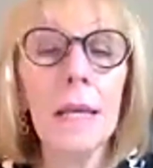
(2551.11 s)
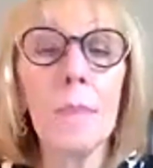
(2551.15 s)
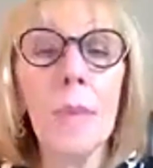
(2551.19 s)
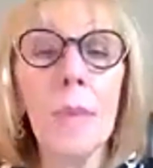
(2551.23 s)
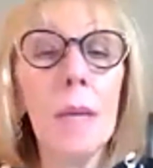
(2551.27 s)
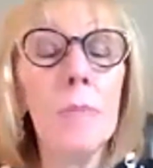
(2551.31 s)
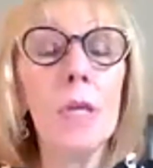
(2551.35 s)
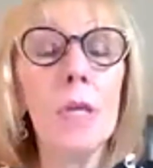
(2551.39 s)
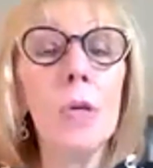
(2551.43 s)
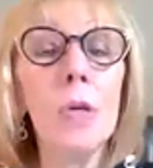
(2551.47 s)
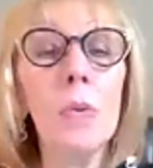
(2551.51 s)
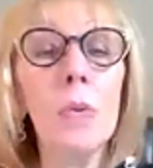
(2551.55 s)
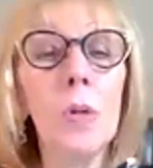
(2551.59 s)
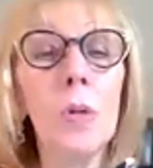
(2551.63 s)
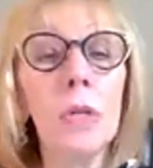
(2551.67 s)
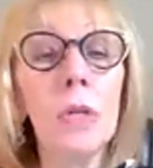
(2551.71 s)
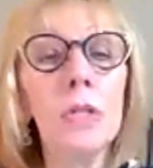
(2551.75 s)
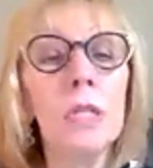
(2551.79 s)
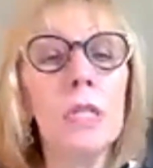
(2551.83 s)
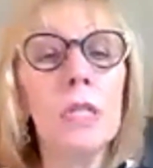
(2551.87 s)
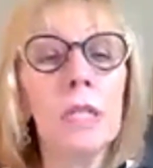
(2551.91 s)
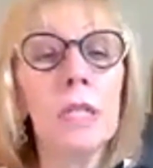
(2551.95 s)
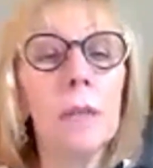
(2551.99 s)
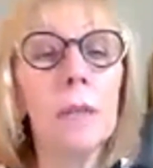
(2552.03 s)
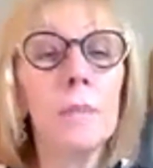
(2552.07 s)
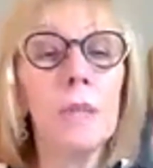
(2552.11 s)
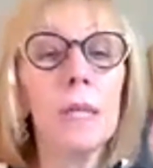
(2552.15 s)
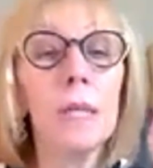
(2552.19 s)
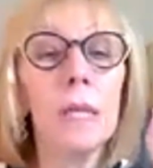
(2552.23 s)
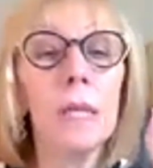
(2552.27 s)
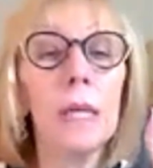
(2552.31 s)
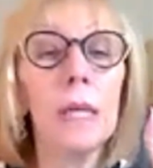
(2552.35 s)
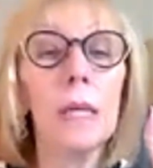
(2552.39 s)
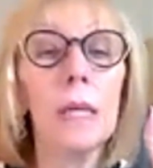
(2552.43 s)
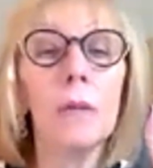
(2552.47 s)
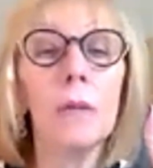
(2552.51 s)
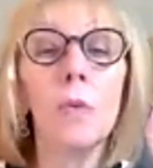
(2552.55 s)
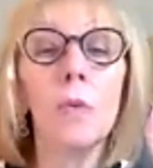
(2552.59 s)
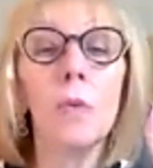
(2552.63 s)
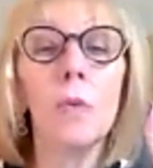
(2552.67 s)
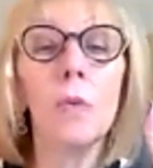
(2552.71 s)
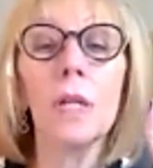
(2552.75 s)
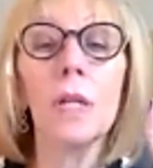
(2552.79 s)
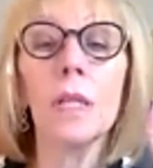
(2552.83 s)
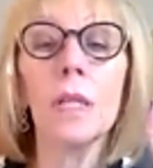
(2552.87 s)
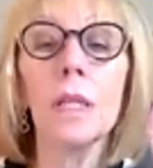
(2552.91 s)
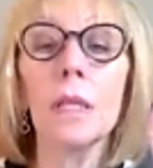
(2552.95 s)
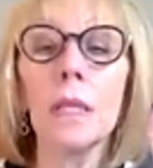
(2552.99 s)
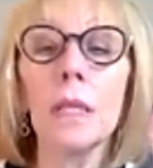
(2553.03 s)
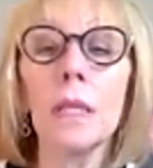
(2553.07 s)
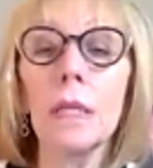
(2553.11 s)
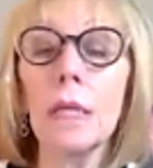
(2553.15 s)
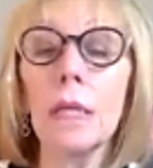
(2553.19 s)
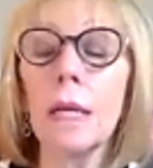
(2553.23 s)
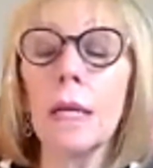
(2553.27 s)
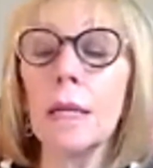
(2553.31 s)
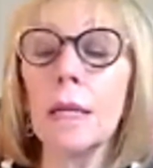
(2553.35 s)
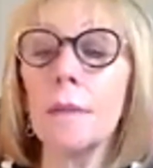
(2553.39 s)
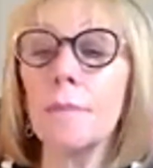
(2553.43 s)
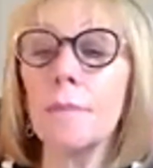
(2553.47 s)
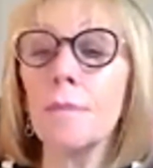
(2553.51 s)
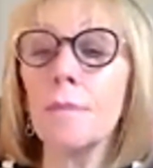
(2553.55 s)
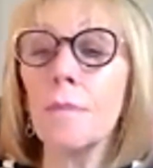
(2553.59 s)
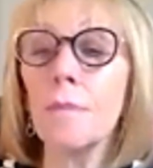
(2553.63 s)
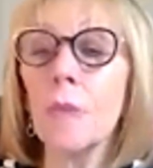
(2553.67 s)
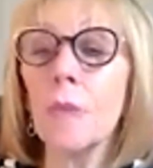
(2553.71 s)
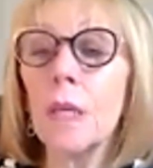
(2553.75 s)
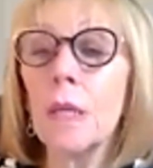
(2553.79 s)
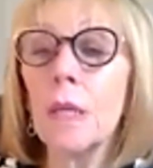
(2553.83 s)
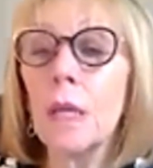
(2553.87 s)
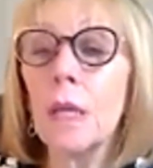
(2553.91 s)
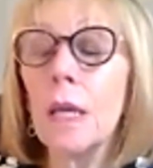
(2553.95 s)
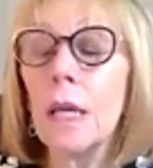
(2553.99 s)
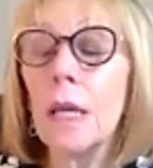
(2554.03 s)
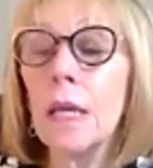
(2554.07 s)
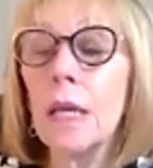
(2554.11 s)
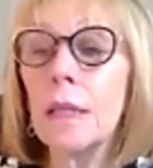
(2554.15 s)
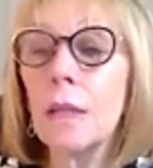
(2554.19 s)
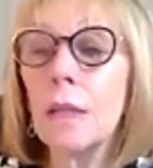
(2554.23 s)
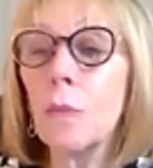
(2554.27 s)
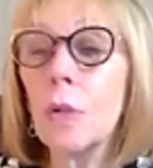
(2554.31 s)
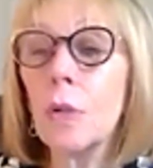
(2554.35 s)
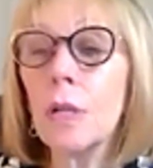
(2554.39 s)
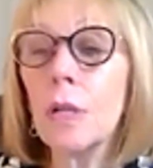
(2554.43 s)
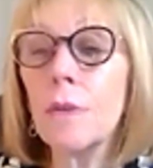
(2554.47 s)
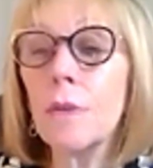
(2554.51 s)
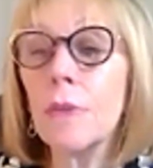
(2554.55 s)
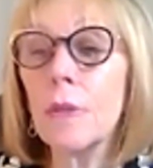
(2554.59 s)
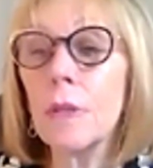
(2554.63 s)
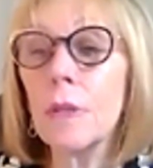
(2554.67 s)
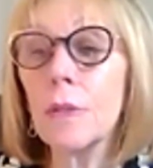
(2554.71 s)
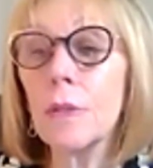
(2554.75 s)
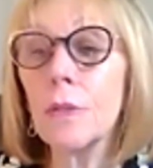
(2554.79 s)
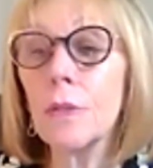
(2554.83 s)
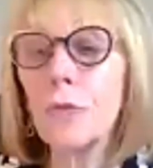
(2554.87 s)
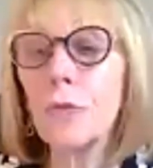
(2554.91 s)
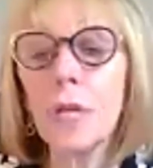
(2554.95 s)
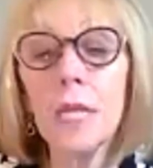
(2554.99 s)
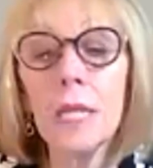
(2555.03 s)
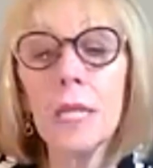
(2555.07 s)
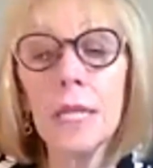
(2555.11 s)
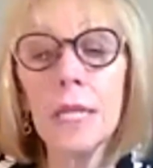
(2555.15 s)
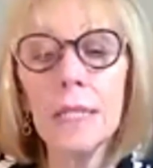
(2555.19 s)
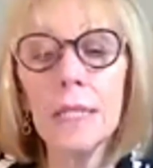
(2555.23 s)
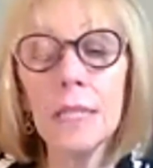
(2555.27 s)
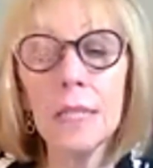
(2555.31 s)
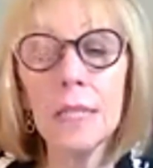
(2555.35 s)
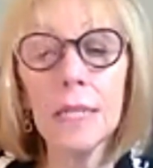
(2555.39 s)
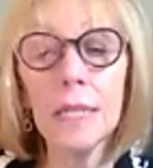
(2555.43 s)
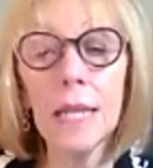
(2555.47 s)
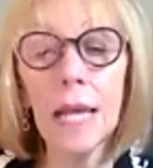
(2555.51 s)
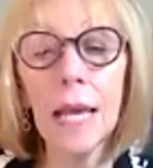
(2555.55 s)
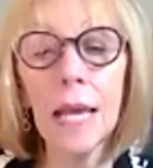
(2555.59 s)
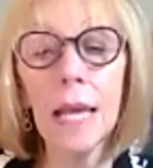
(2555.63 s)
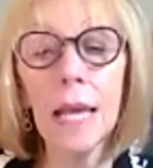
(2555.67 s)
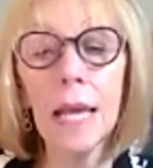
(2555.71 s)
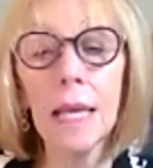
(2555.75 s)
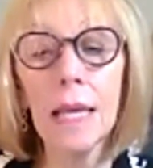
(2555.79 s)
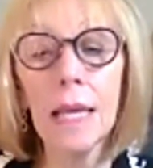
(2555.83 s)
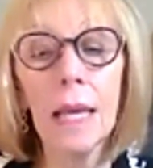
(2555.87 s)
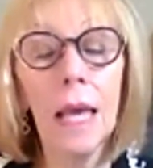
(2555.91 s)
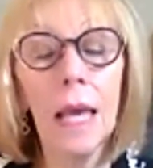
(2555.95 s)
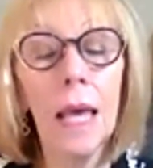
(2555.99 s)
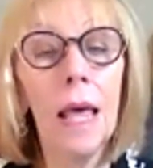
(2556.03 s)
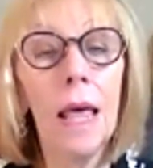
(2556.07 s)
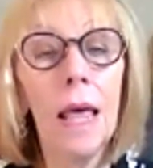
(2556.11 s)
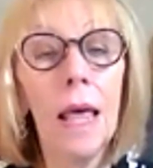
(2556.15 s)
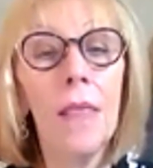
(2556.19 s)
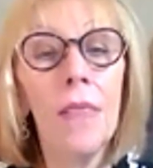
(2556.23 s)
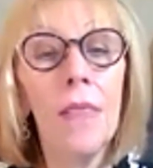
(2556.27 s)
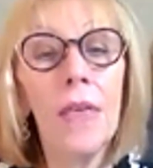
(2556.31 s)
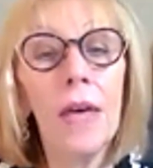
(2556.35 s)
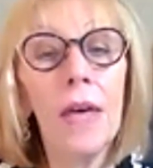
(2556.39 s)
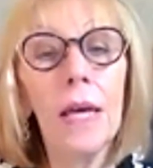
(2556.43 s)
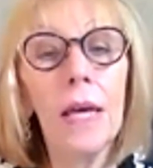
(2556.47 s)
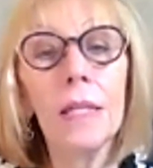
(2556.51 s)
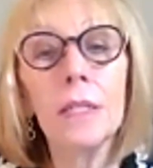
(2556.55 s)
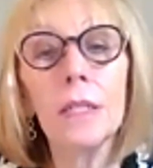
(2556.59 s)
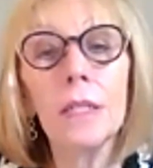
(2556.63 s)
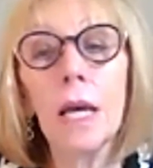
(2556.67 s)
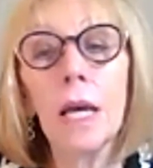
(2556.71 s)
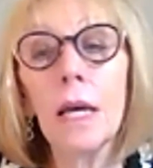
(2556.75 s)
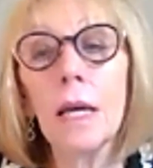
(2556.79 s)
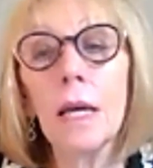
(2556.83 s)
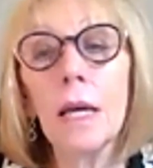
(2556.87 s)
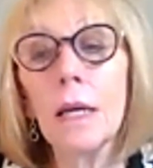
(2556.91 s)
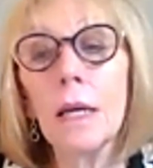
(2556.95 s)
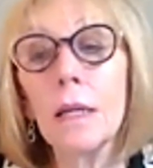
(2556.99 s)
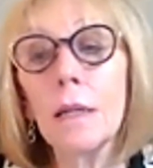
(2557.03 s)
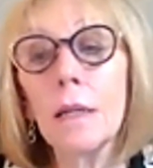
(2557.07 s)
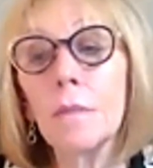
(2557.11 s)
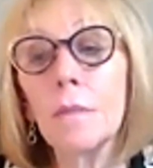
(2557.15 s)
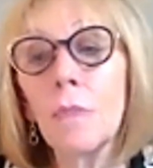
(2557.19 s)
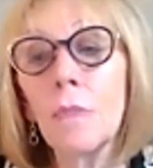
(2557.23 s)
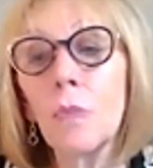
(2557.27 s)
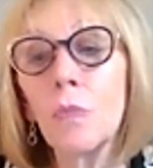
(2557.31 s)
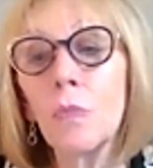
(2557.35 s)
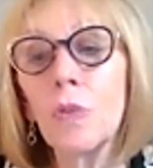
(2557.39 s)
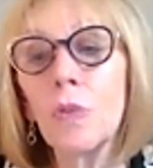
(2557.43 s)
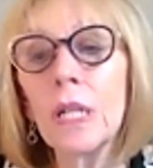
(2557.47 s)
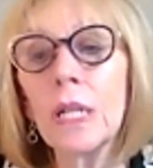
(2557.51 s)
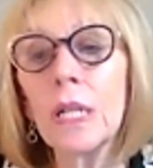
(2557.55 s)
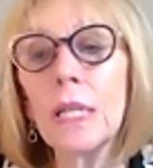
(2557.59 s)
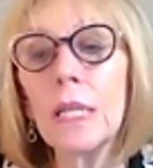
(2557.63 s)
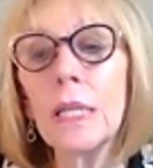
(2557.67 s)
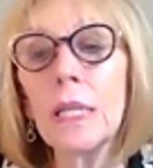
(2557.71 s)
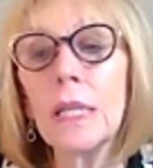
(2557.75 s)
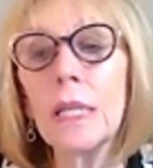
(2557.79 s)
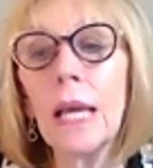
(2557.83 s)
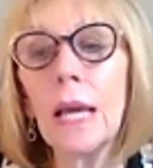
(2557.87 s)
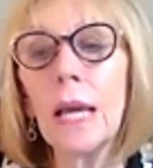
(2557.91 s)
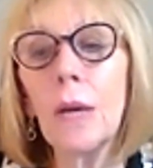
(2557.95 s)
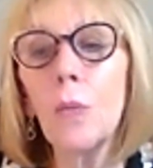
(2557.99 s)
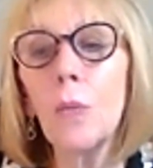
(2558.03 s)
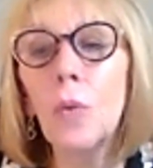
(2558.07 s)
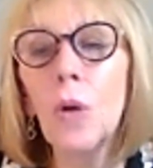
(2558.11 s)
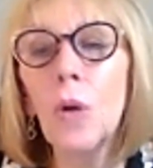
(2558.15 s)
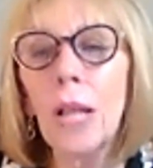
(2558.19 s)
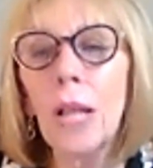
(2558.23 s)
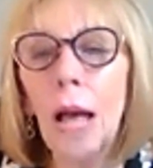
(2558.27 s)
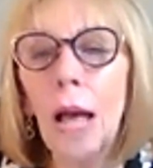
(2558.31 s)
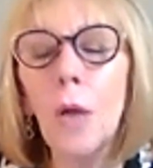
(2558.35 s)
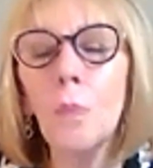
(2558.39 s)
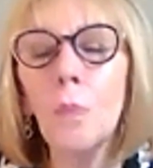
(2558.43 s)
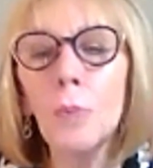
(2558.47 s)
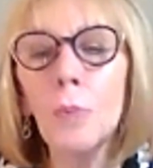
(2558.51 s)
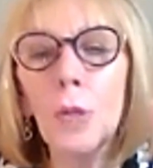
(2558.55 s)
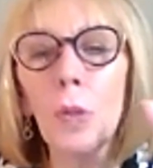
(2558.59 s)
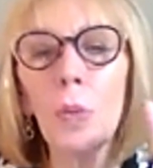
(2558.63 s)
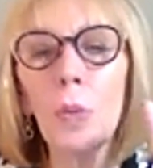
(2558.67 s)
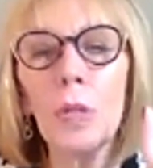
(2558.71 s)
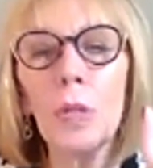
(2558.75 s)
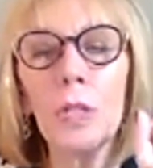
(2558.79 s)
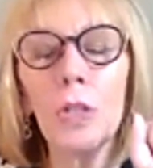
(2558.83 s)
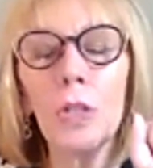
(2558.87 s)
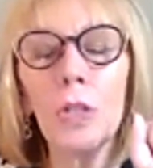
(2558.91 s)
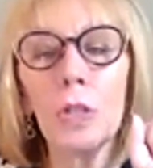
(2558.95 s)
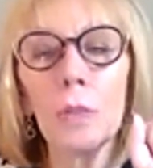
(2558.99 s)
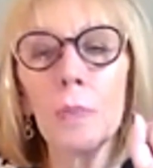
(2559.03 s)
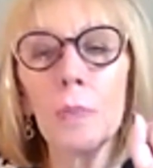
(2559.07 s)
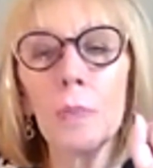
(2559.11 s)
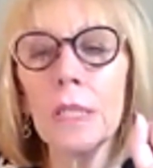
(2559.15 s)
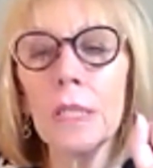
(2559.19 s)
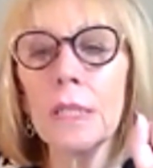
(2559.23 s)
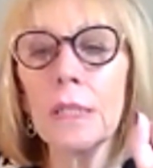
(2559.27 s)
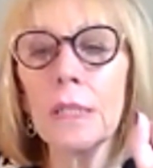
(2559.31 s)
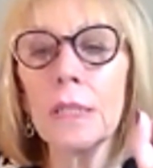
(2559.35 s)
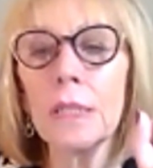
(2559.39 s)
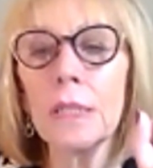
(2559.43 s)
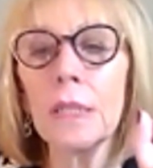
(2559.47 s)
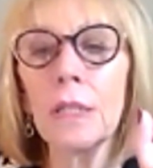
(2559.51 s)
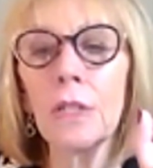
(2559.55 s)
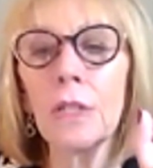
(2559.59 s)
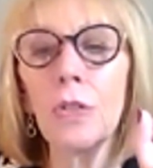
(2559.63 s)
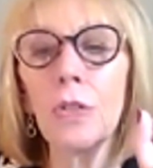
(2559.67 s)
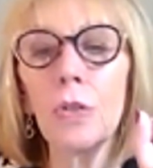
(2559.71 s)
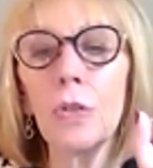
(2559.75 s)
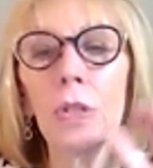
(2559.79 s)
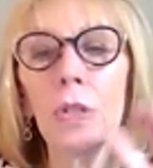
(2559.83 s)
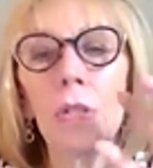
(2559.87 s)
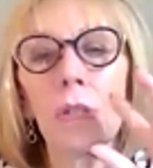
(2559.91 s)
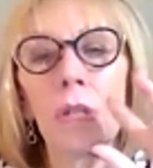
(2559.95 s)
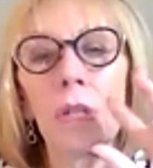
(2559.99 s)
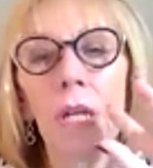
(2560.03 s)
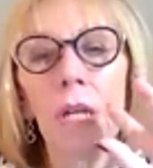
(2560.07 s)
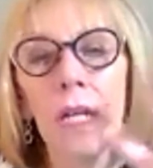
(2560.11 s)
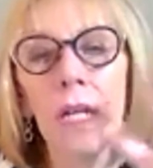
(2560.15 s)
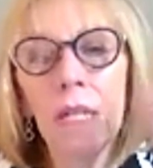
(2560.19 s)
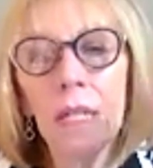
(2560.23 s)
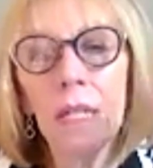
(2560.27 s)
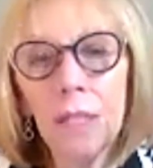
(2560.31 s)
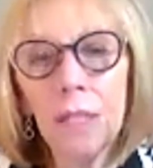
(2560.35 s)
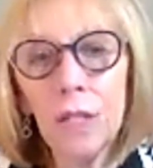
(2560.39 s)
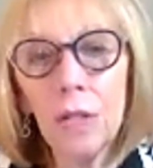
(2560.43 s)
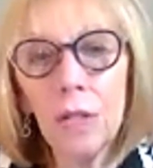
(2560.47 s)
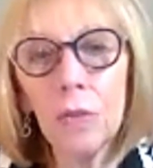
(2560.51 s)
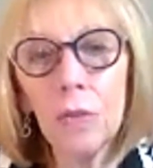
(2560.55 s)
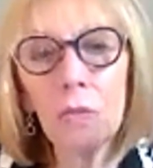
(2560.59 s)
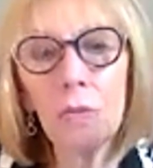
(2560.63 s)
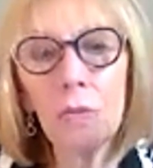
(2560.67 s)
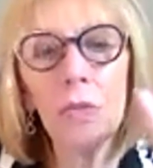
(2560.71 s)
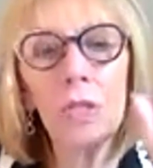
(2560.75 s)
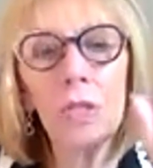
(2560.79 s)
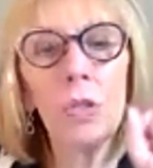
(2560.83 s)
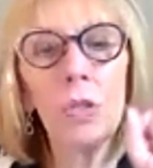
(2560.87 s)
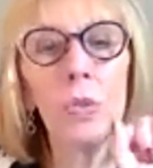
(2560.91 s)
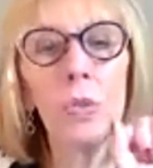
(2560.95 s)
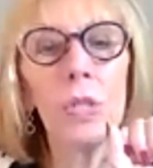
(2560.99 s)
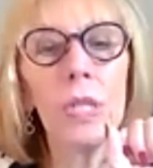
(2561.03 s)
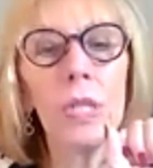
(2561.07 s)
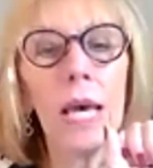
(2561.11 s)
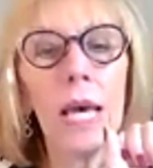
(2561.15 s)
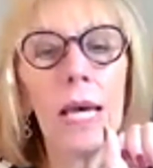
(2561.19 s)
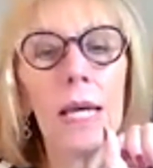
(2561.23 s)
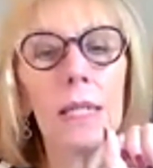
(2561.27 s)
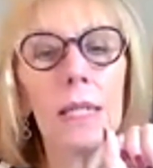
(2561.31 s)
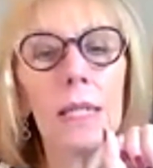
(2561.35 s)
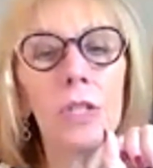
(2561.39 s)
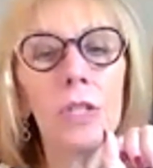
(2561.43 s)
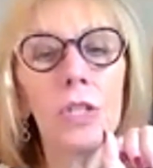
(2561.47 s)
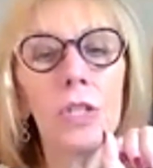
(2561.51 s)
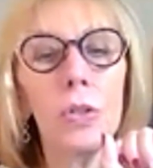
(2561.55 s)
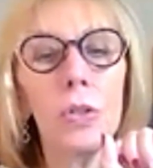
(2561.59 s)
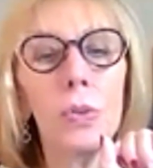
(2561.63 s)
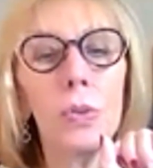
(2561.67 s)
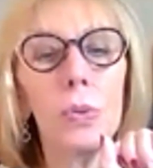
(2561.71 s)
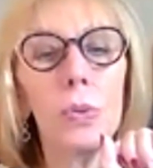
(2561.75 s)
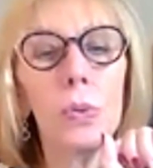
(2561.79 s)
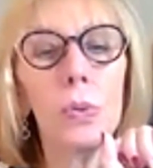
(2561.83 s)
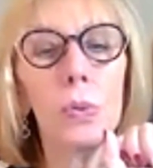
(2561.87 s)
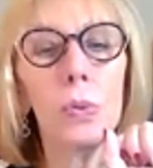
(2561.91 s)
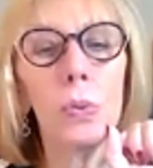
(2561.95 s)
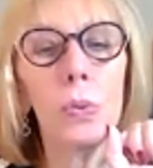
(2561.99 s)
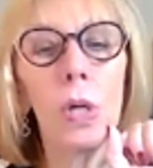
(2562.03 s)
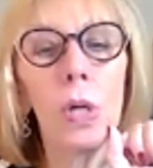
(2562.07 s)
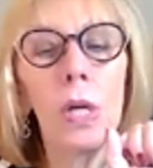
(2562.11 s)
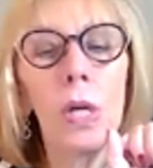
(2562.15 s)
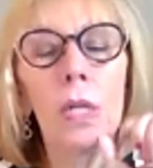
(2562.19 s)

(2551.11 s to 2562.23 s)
Maybe you learned something in one of the trainings today that really will help you in your business, and you can, you know, use that to,